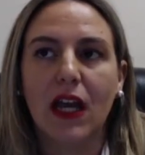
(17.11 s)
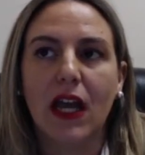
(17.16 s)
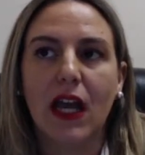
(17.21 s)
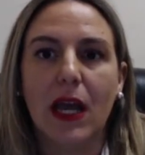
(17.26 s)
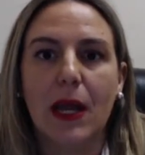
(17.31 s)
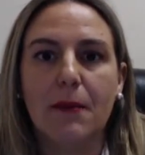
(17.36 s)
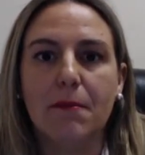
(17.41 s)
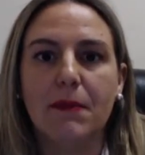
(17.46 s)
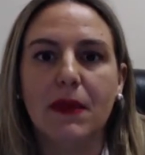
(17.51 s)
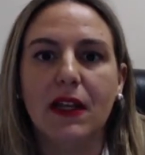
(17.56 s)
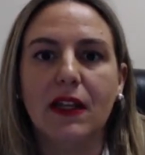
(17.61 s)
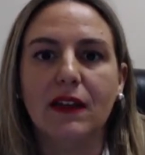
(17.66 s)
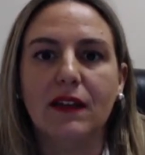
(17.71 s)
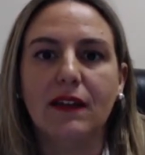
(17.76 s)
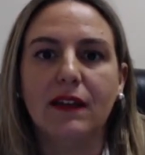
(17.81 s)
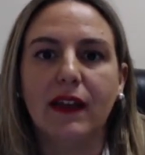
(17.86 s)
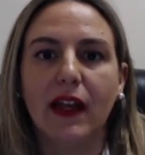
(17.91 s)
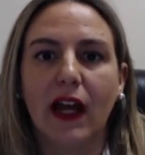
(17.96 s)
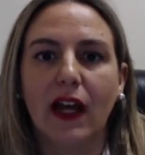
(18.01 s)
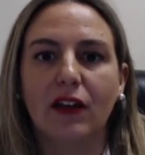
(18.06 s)
It means
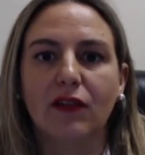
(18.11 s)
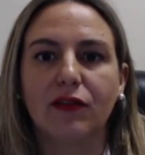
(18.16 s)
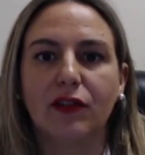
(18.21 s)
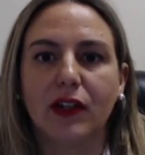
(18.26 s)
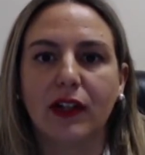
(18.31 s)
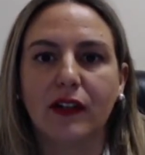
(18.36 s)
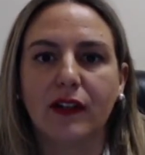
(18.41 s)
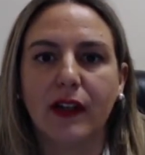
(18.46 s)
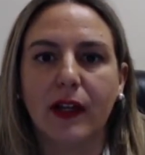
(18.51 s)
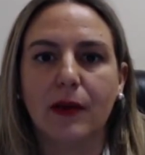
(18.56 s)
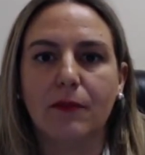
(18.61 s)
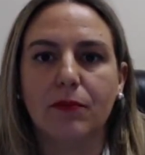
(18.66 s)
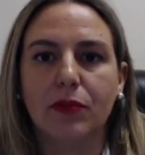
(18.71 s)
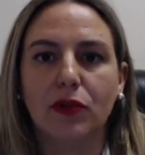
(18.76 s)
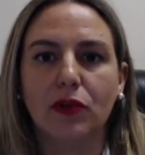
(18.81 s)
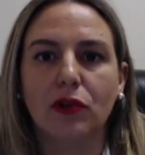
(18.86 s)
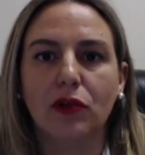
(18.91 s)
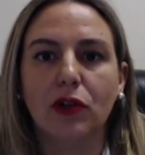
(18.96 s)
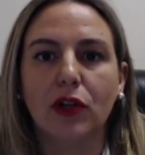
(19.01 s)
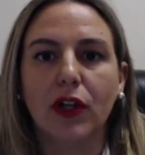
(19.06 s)
that, for
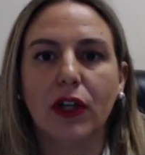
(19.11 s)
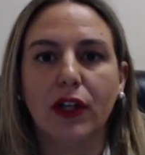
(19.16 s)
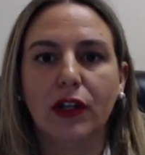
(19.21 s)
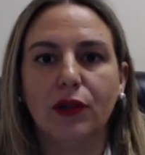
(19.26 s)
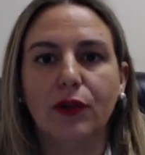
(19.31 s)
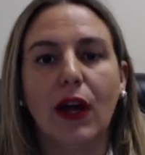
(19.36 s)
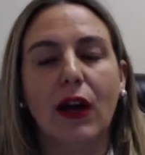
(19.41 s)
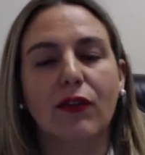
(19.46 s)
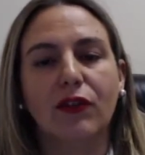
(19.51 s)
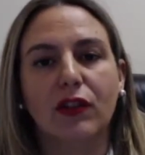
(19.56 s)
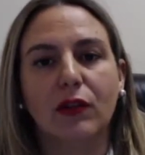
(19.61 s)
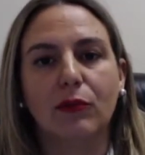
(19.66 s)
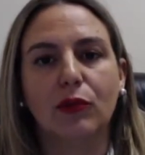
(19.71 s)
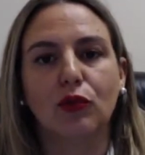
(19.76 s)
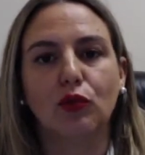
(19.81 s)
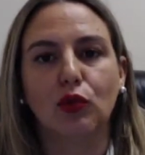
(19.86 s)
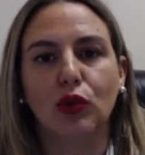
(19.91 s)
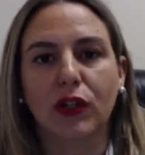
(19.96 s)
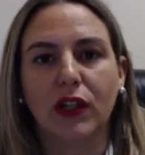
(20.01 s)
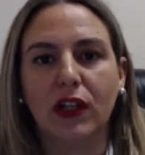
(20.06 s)
example, you have
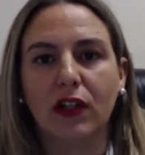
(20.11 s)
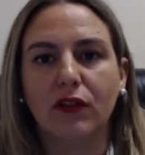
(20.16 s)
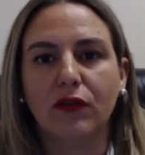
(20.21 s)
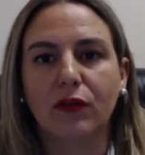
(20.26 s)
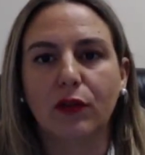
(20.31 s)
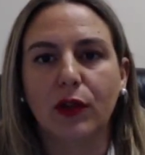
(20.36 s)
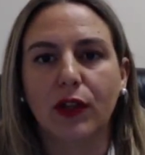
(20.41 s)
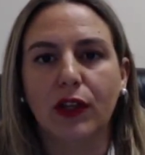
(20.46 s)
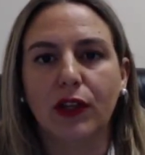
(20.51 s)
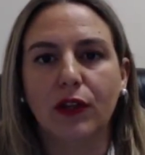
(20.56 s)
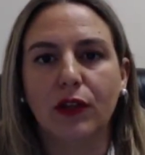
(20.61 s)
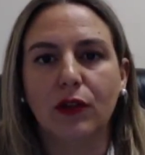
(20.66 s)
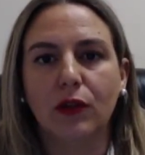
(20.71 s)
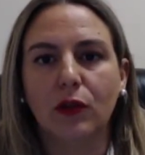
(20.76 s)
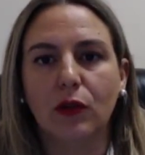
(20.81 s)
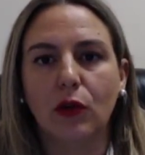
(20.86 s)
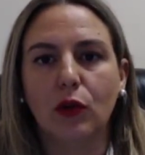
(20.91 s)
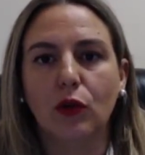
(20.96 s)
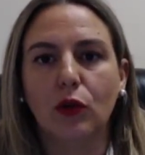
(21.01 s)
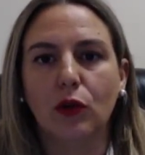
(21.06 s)
someone working for
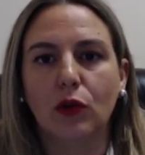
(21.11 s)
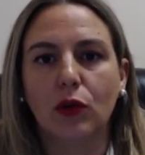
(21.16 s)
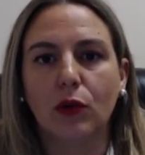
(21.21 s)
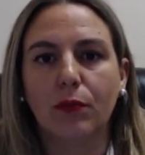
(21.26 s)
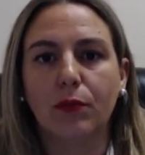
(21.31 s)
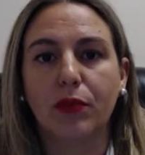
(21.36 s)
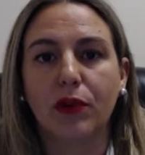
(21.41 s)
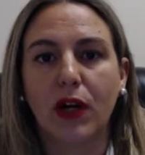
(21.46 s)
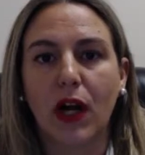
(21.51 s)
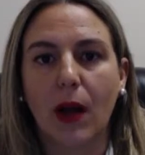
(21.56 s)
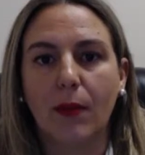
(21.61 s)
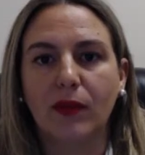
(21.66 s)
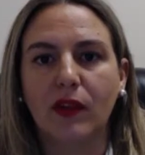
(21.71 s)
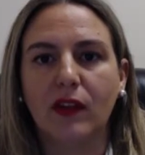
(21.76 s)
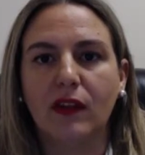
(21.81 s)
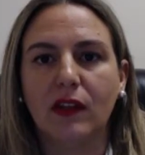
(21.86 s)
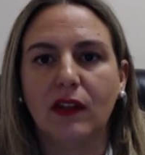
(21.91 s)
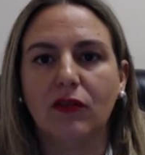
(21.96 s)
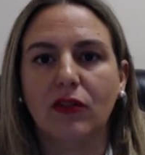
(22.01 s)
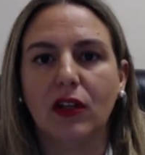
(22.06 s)
you, or perhaps
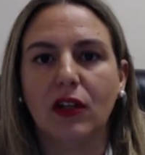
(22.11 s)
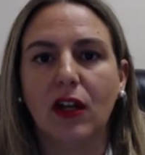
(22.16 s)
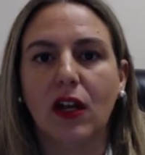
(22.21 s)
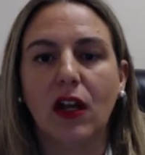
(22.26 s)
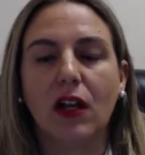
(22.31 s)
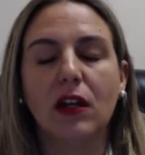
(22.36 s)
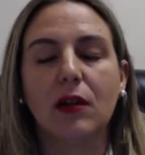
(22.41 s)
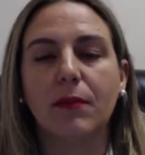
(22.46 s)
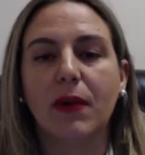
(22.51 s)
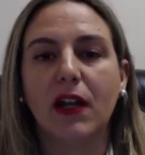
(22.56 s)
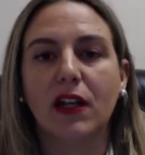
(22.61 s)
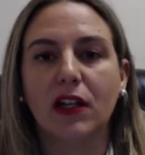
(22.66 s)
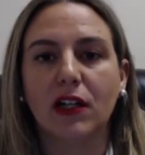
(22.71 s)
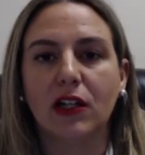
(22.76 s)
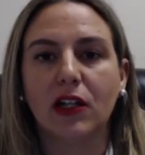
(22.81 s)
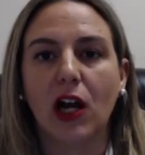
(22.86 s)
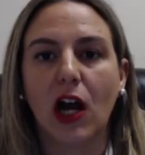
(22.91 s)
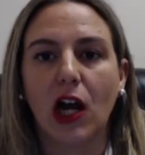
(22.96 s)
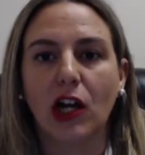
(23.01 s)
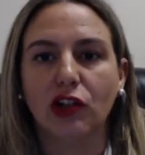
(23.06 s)
it's even an
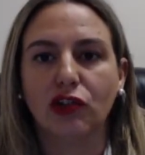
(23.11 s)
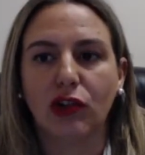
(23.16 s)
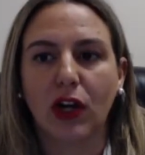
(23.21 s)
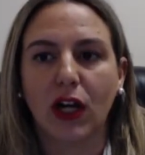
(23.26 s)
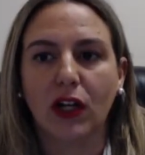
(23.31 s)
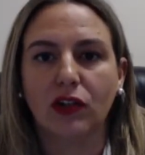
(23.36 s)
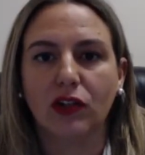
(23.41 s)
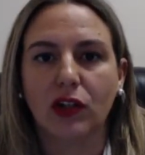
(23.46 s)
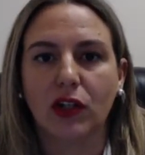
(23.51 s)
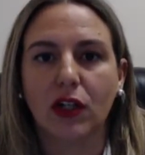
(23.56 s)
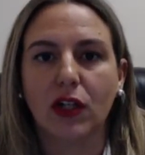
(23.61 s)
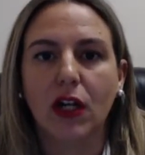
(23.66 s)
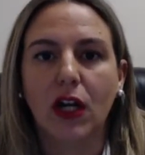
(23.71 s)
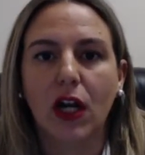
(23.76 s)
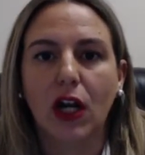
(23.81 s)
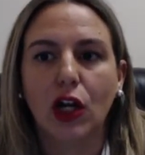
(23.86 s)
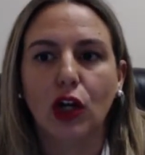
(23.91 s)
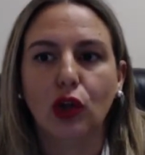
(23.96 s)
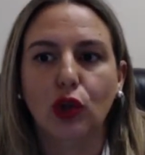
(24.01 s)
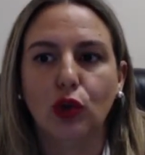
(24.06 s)
independent contractor
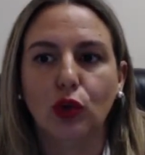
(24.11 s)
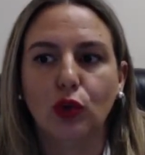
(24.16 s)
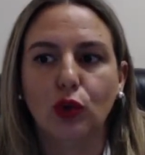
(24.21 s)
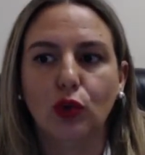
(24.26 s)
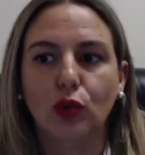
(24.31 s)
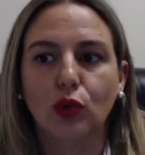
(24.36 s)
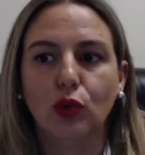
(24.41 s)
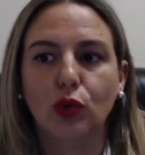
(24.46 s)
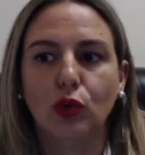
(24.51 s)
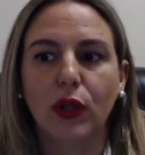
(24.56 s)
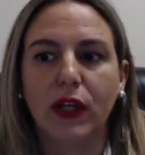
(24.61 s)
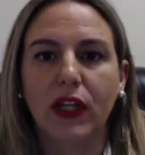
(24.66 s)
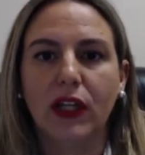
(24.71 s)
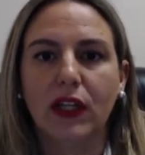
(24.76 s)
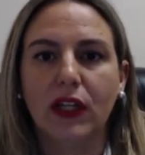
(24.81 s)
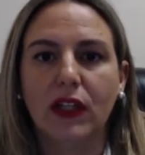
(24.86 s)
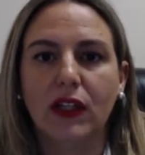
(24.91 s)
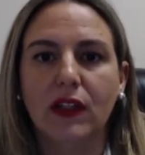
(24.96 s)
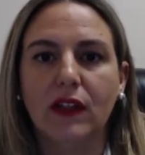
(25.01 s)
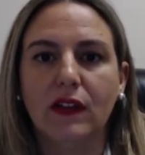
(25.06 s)
who
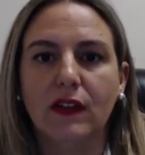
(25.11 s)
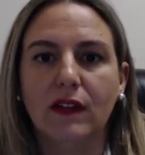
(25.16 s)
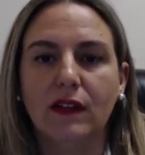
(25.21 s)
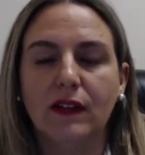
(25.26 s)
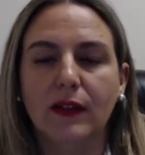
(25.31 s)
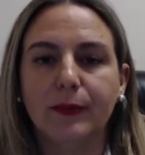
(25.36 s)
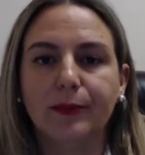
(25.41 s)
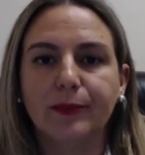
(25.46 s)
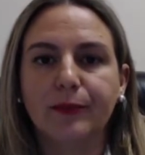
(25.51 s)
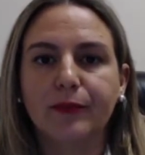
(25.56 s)
is